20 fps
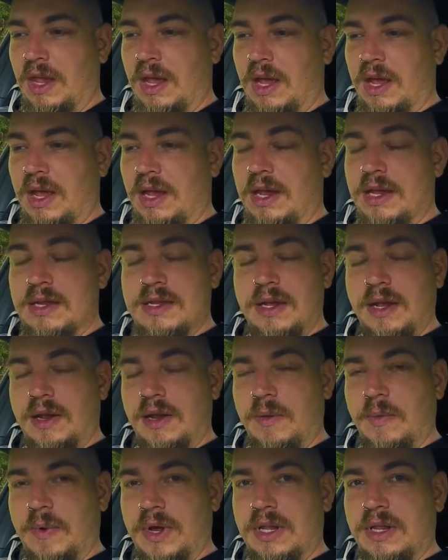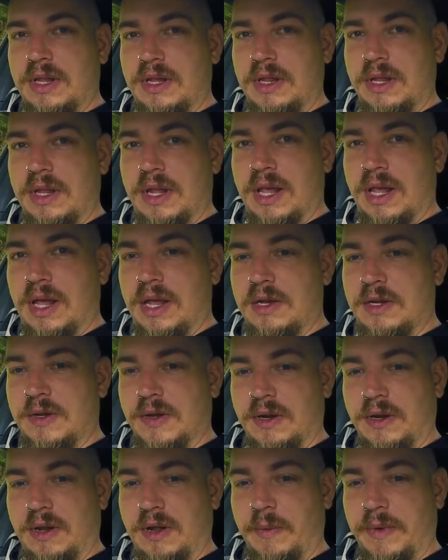I guess the only one thing that you can't do
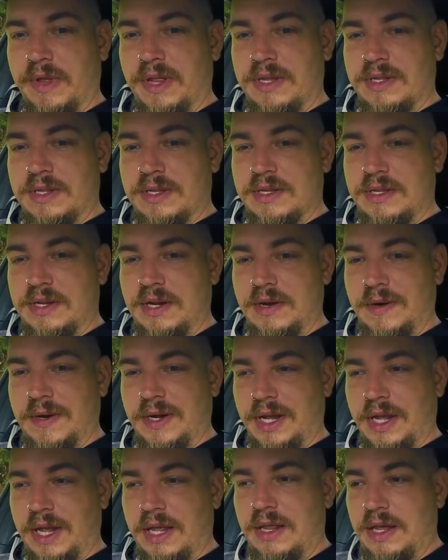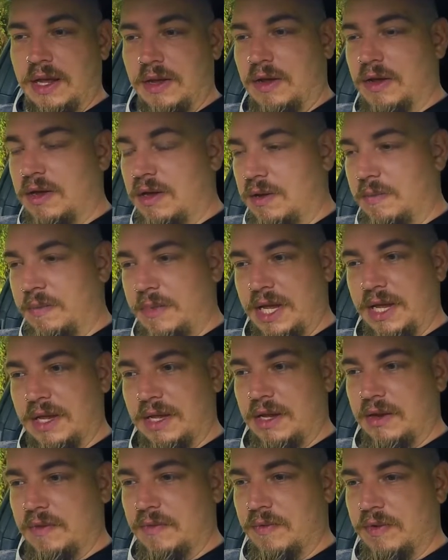a lot with is the steering, and that, oh man,
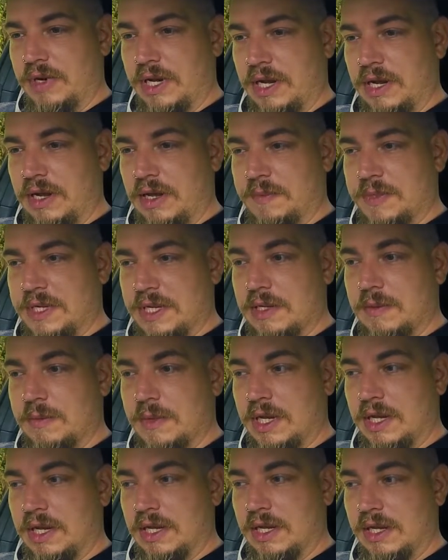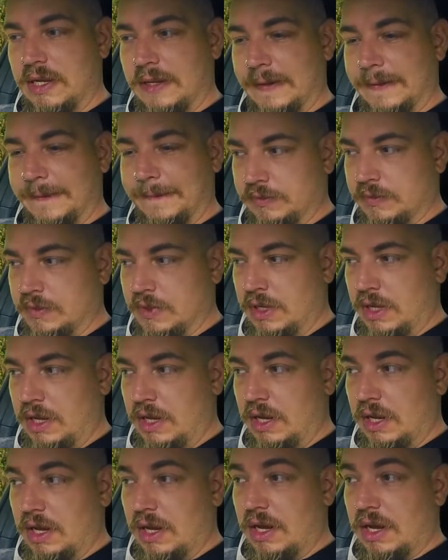that really upsets me.
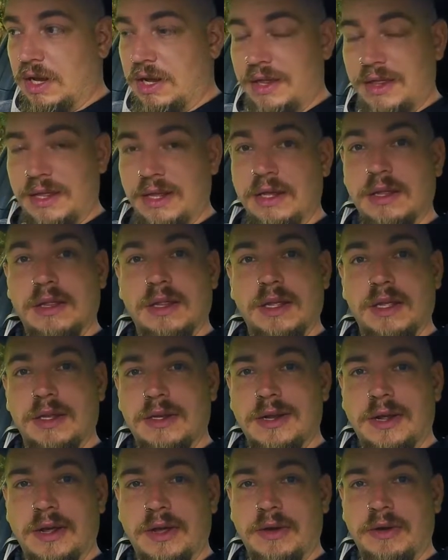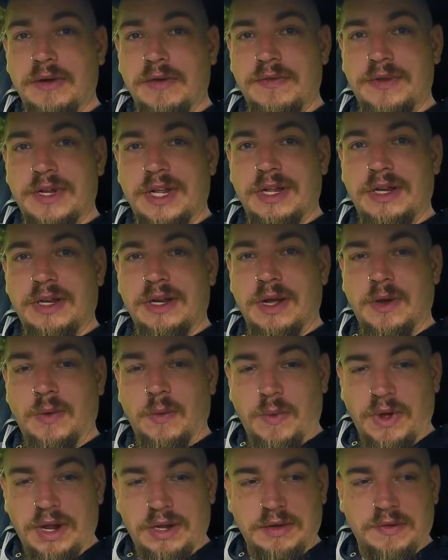I think that Toyota have done a
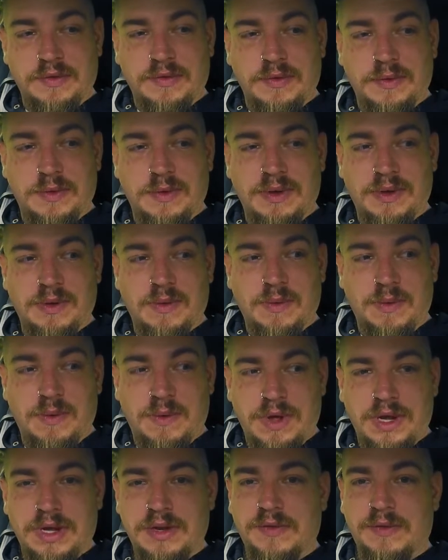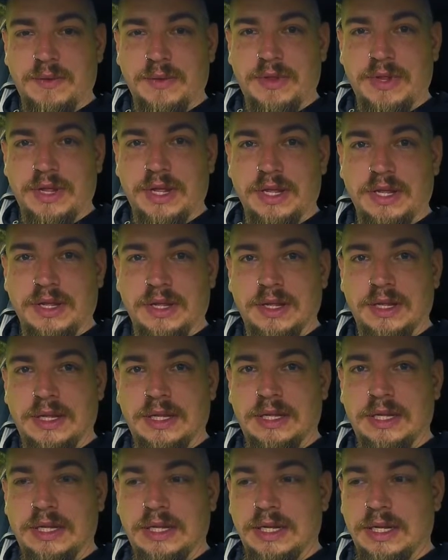wonderful, wonderful thing,
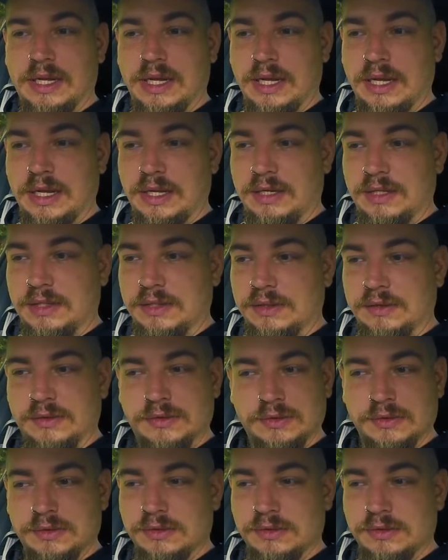and